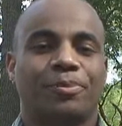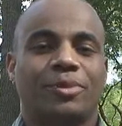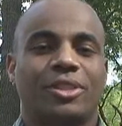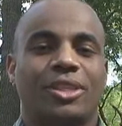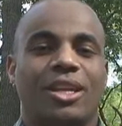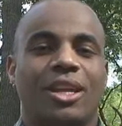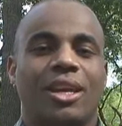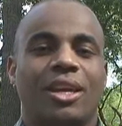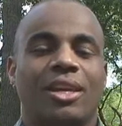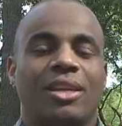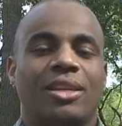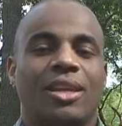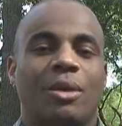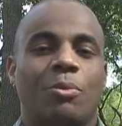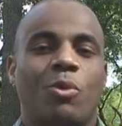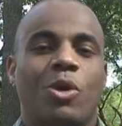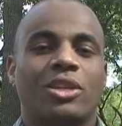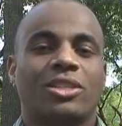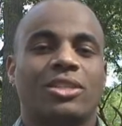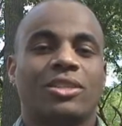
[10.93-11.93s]
today in
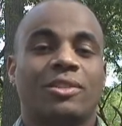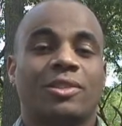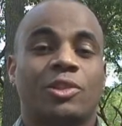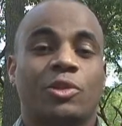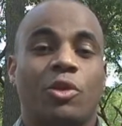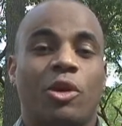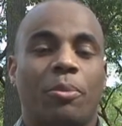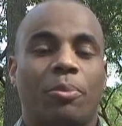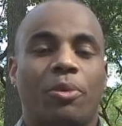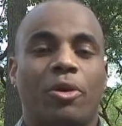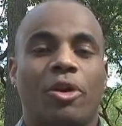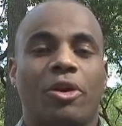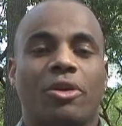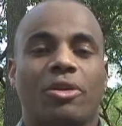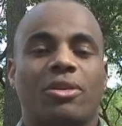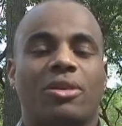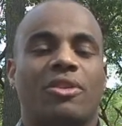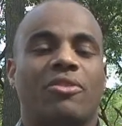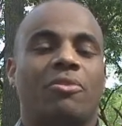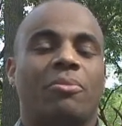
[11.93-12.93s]
Washington Square
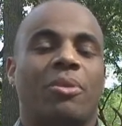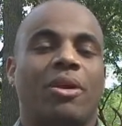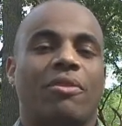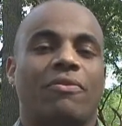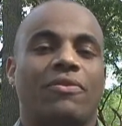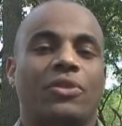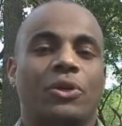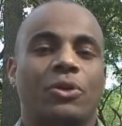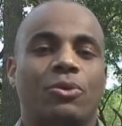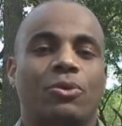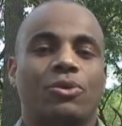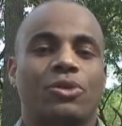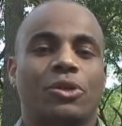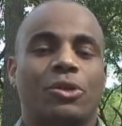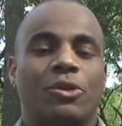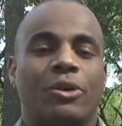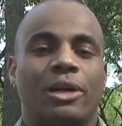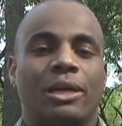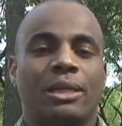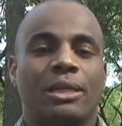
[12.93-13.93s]
Park giving my views
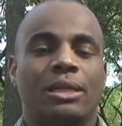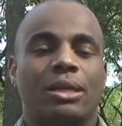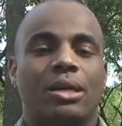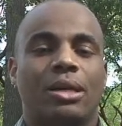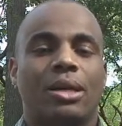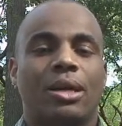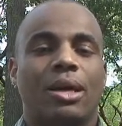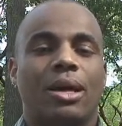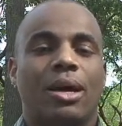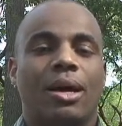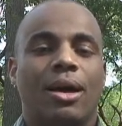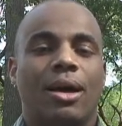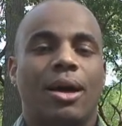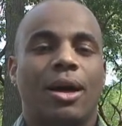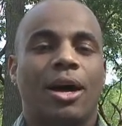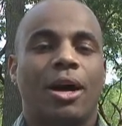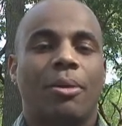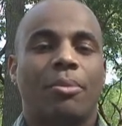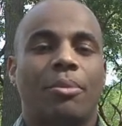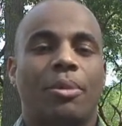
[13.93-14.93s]
on
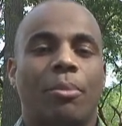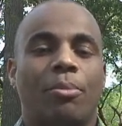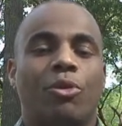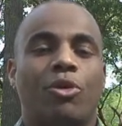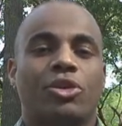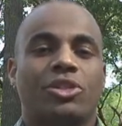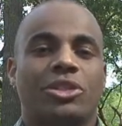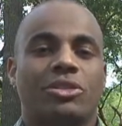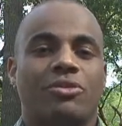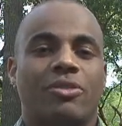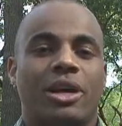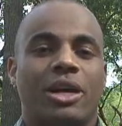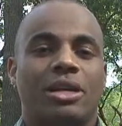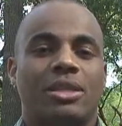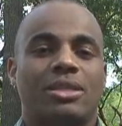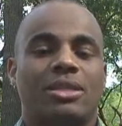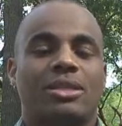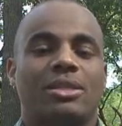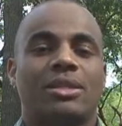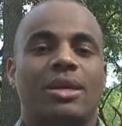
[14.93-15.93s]
abortion
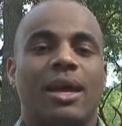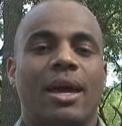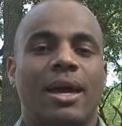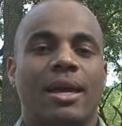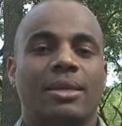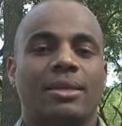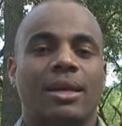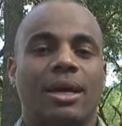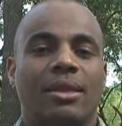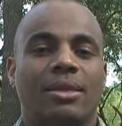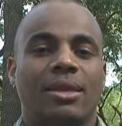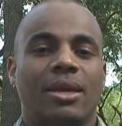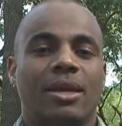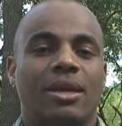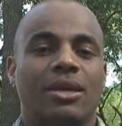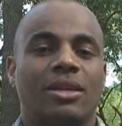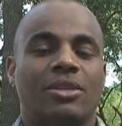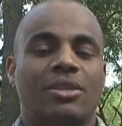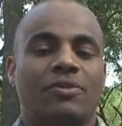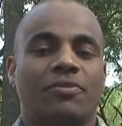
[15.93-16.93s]
rights, and I
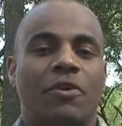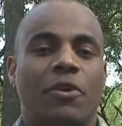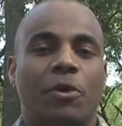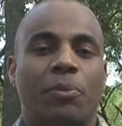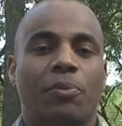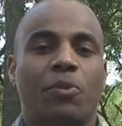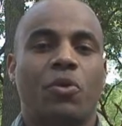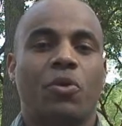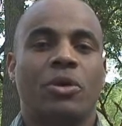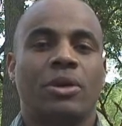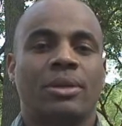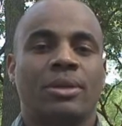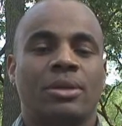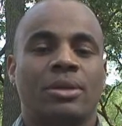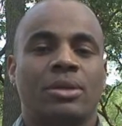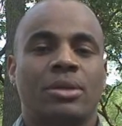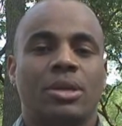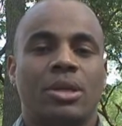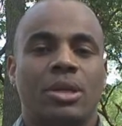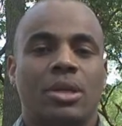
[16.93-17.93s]
think it's very
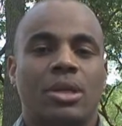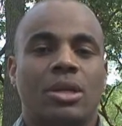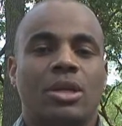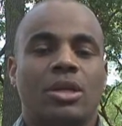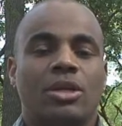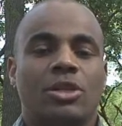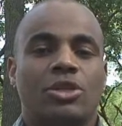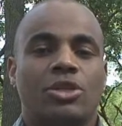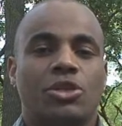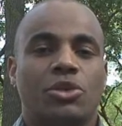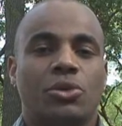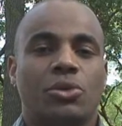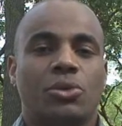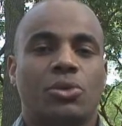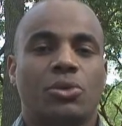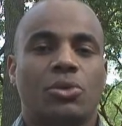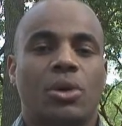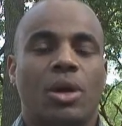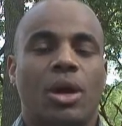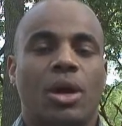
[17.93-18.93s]
important
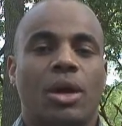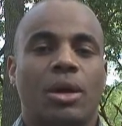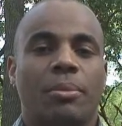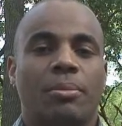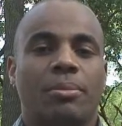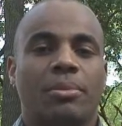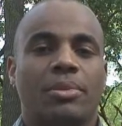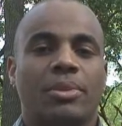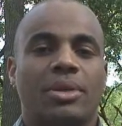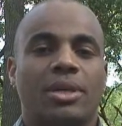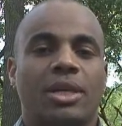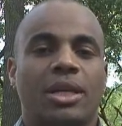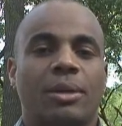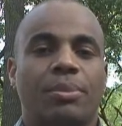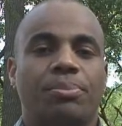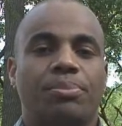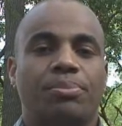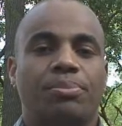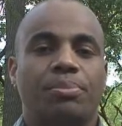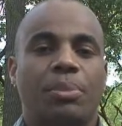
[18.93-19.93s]
to
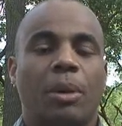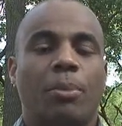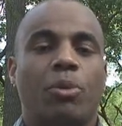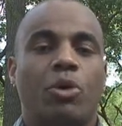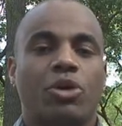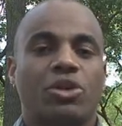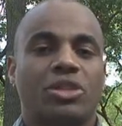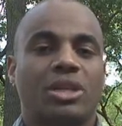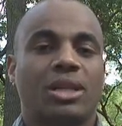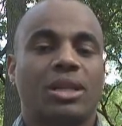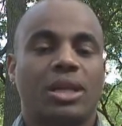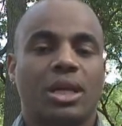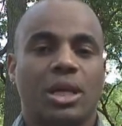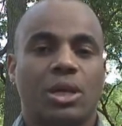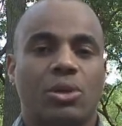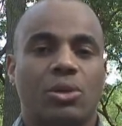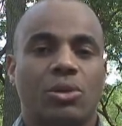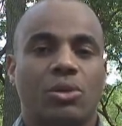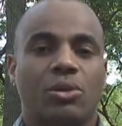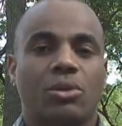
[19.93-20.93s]
keep abortion
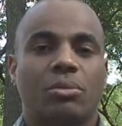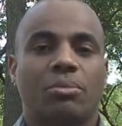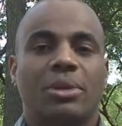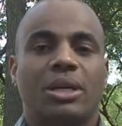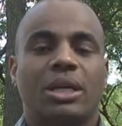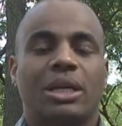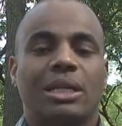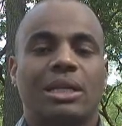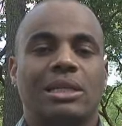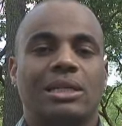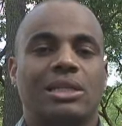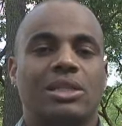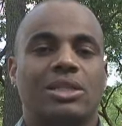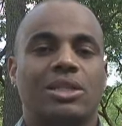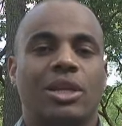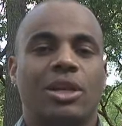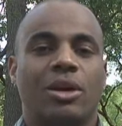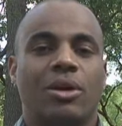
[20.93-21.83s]
legal because,